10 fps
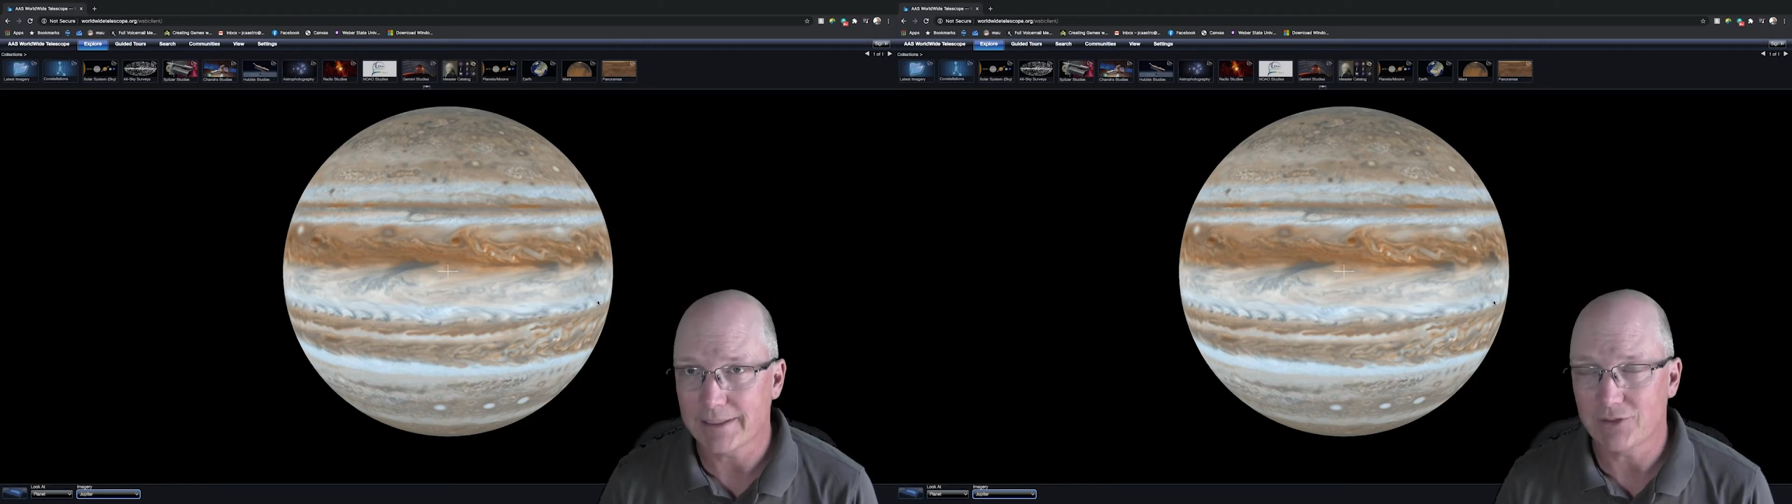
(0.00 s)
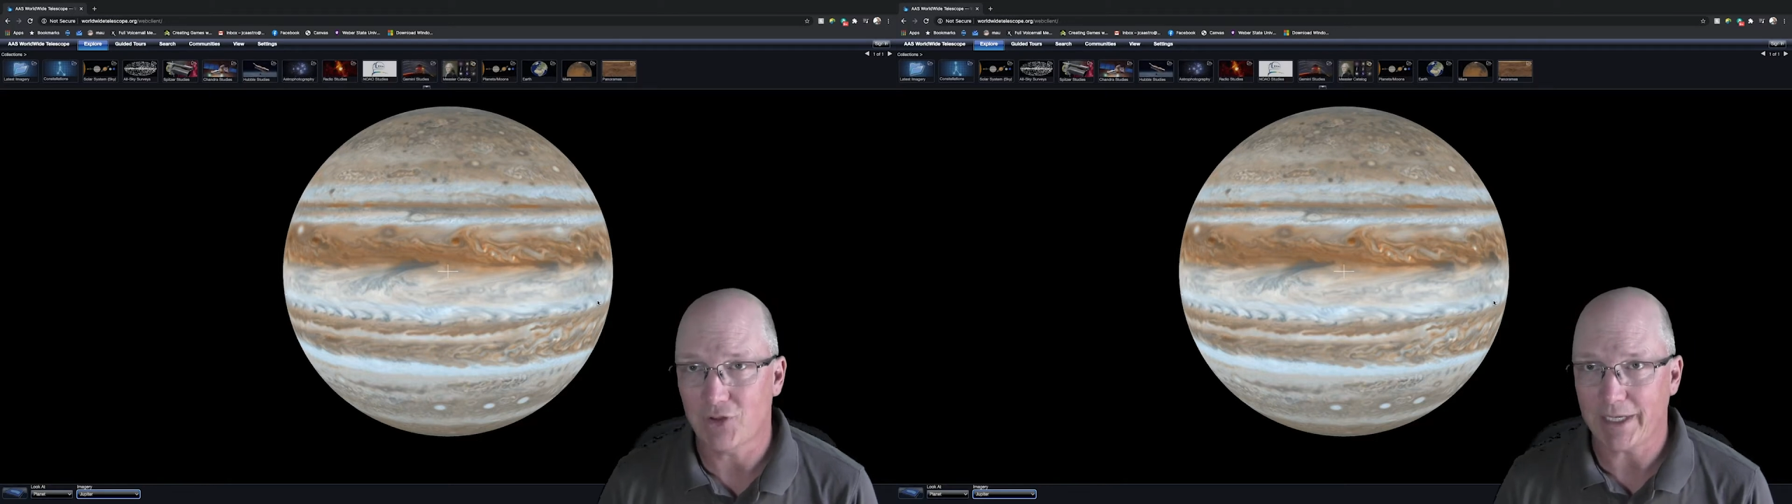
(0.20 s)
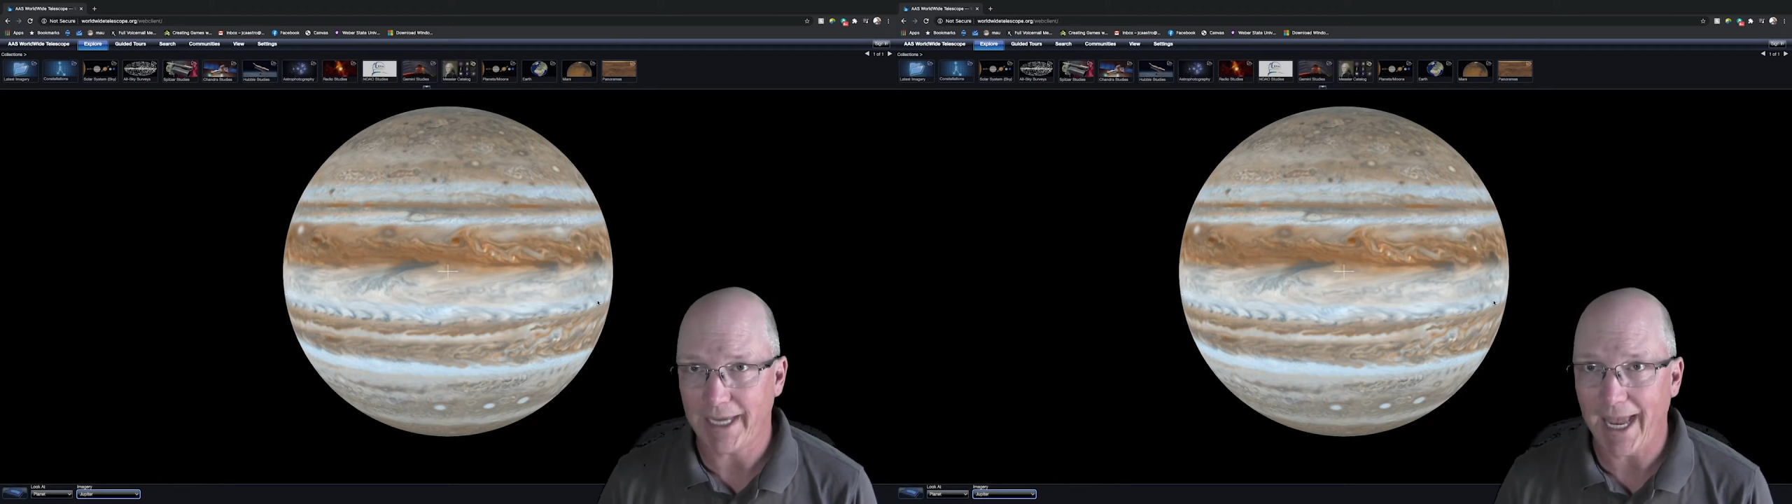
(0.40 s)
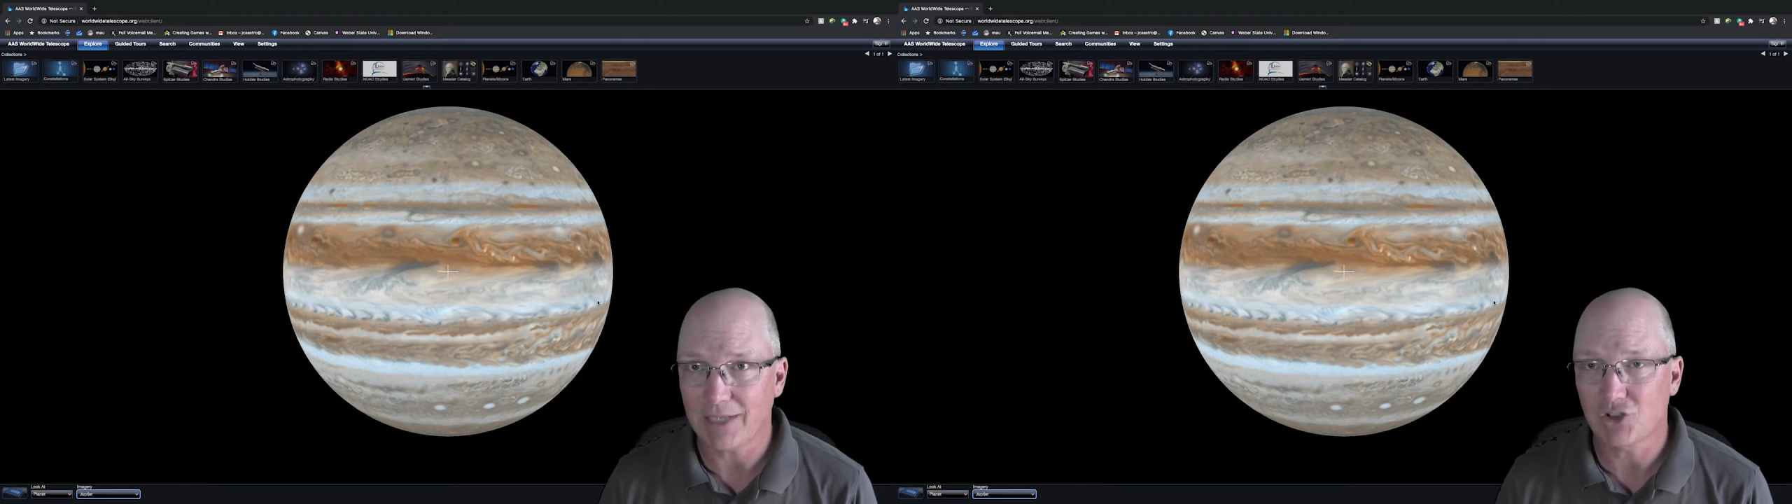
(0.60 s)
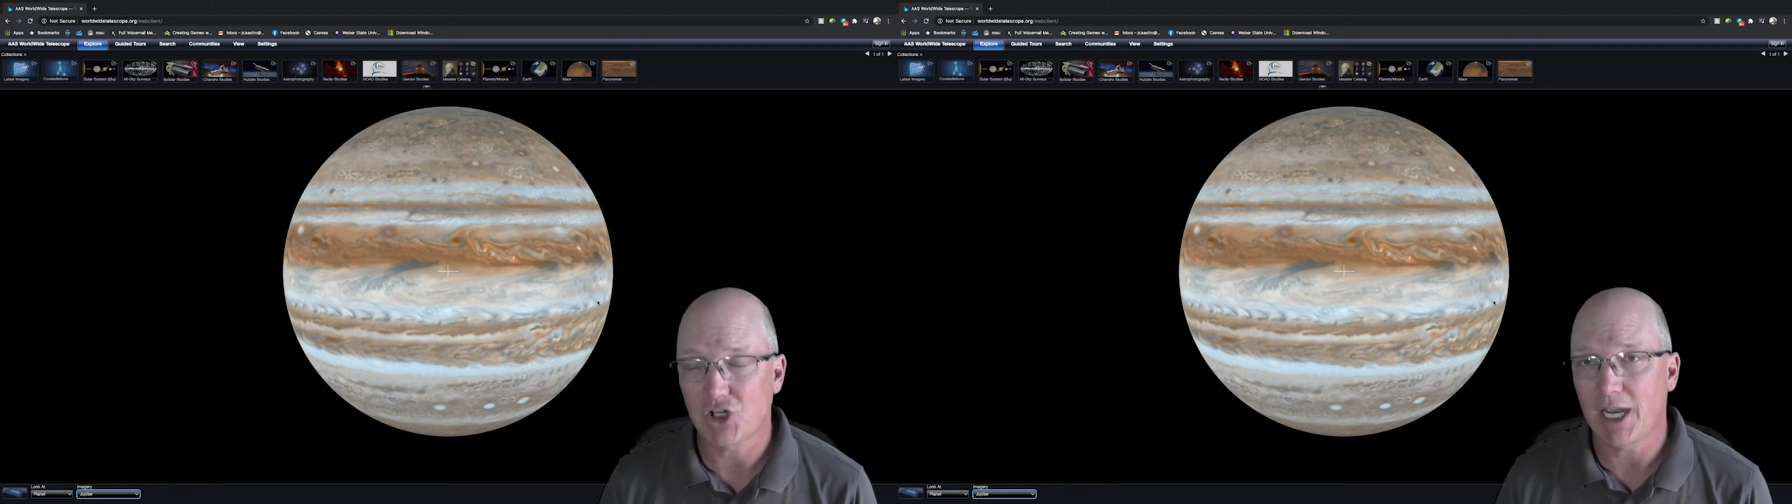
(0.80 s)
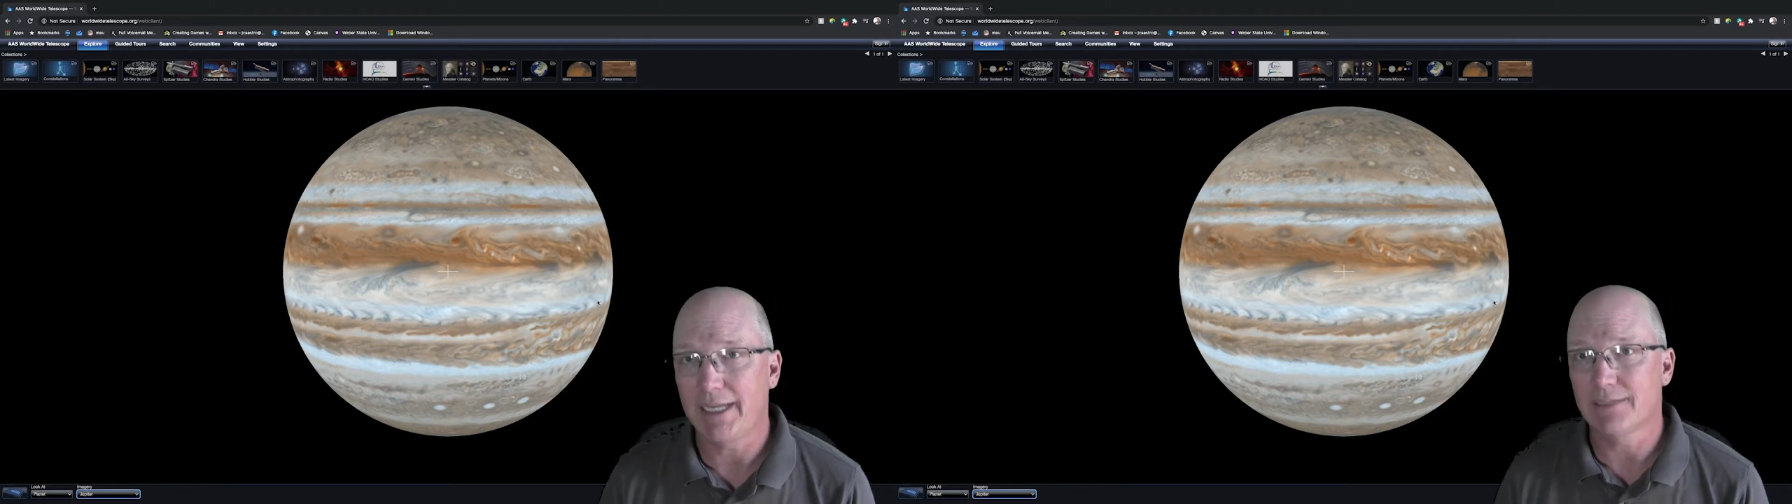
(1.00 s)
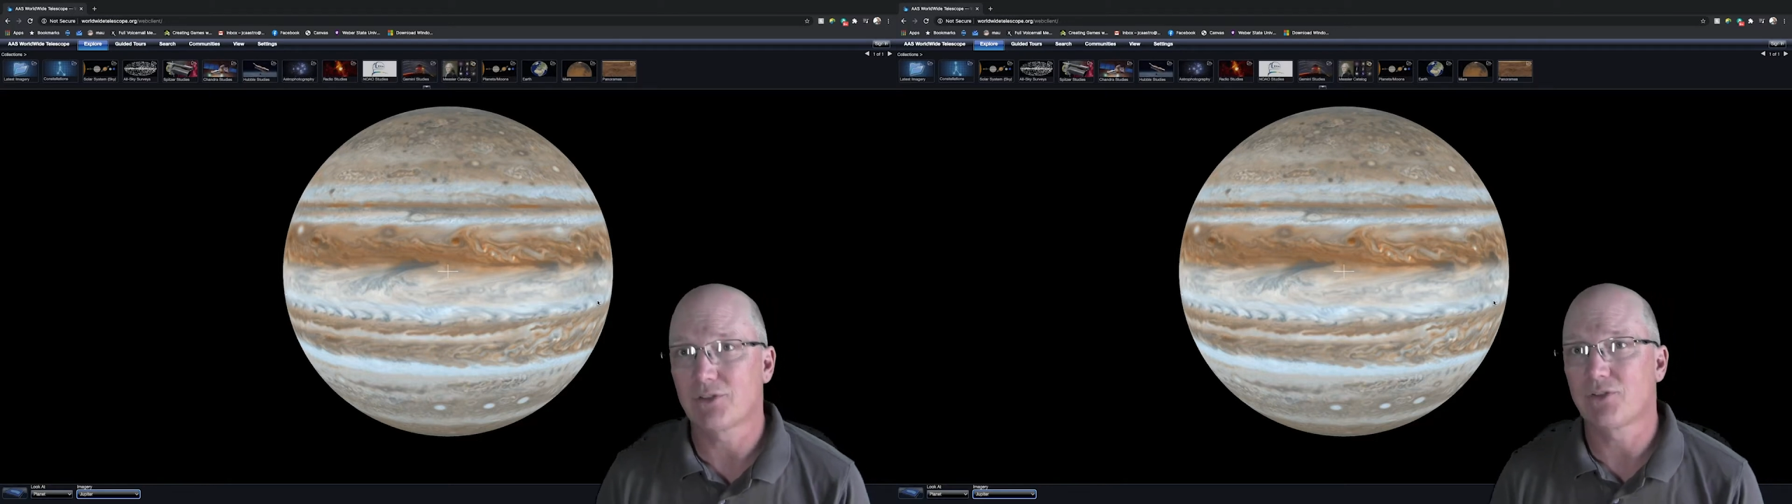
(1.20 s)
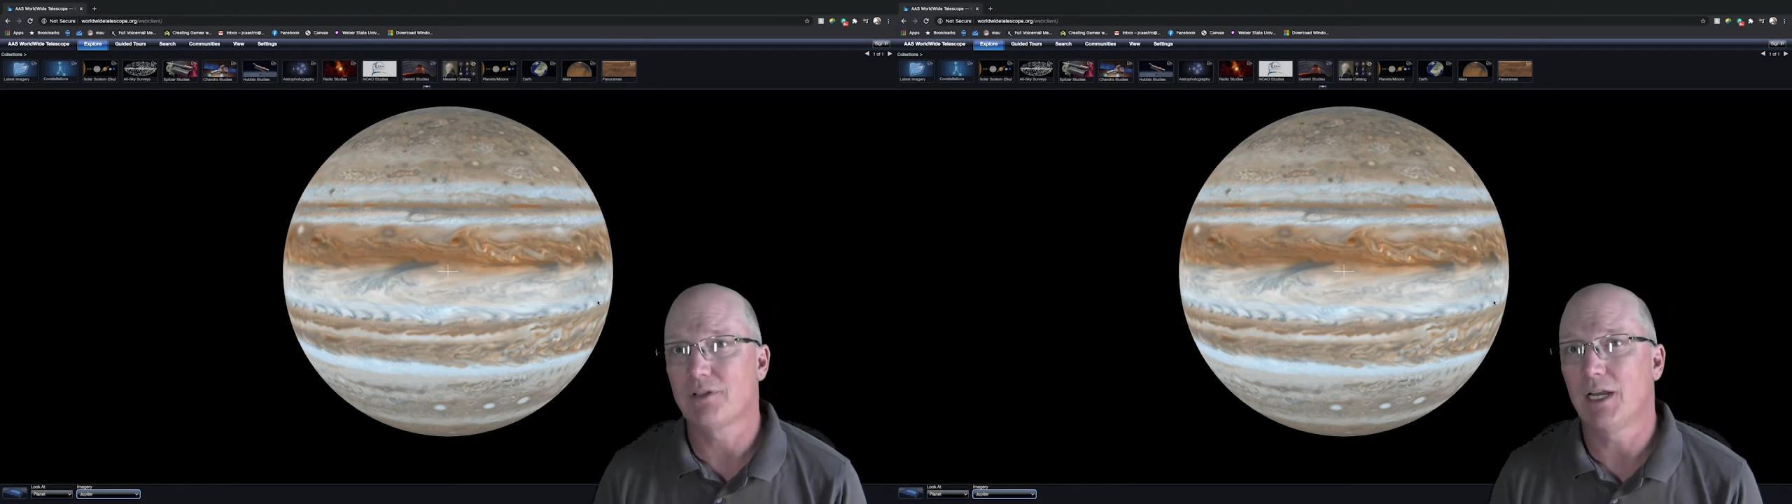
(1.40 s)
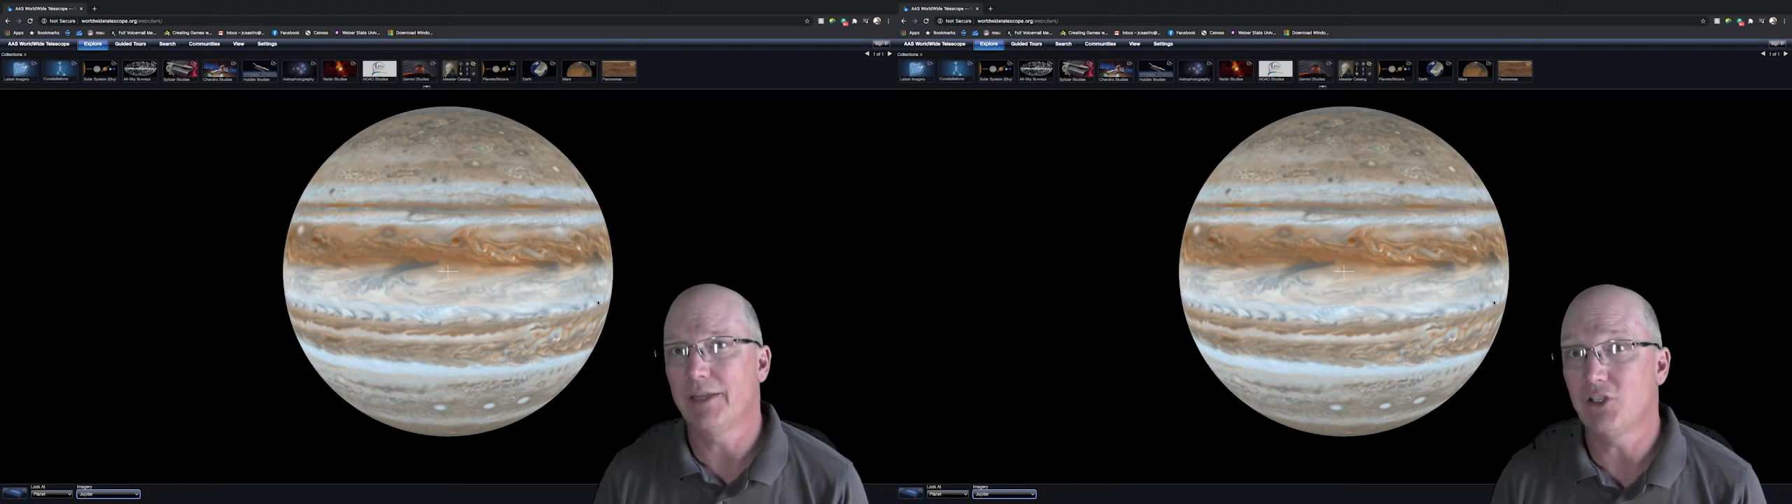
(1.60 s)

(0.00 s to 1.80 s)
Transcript: These are the gas giants,